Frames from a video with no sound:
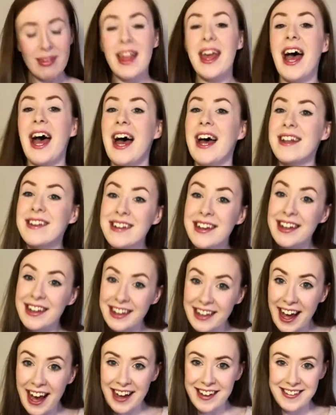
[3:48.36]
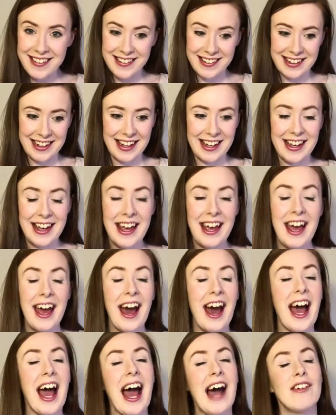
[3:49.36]
And lastly,
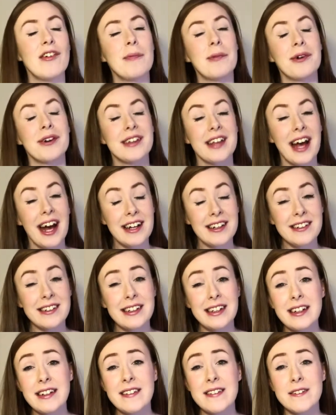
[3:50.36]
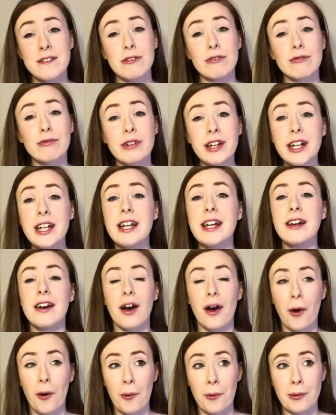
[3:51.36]
I have a book that actually is really
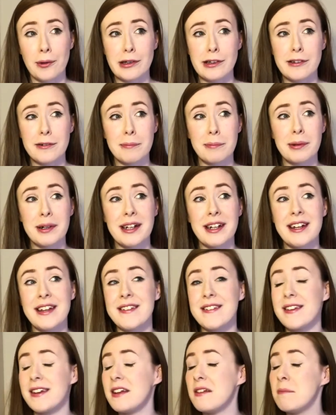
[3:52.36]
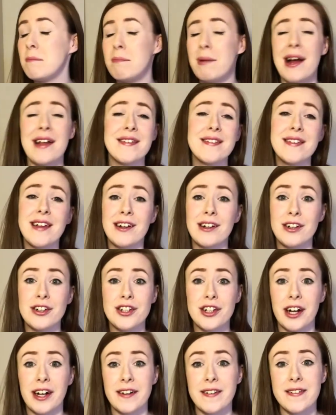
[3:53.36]
old but is in bestseller
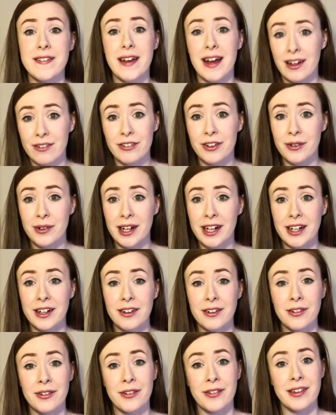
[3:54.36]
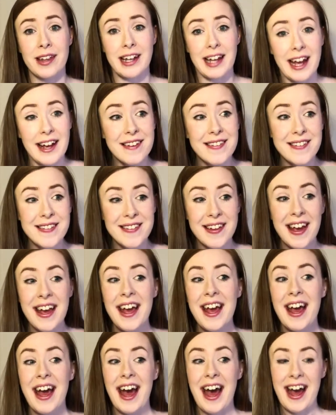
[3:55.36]
charts everywhere nonetheless.
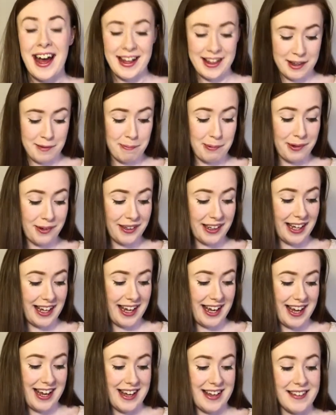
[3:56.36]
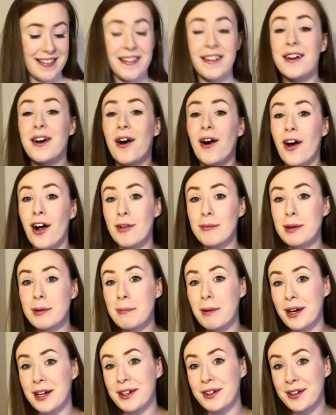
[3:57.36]
And the book is Call Me
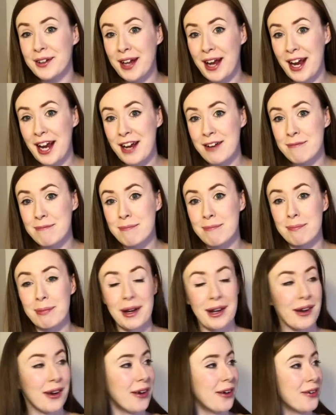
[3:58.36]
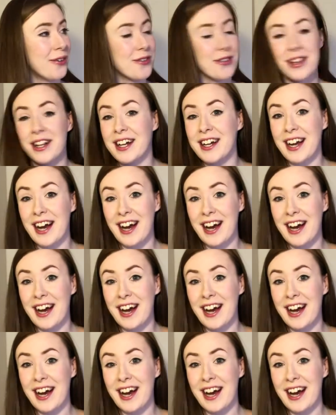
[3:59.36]
By Your Name by Andre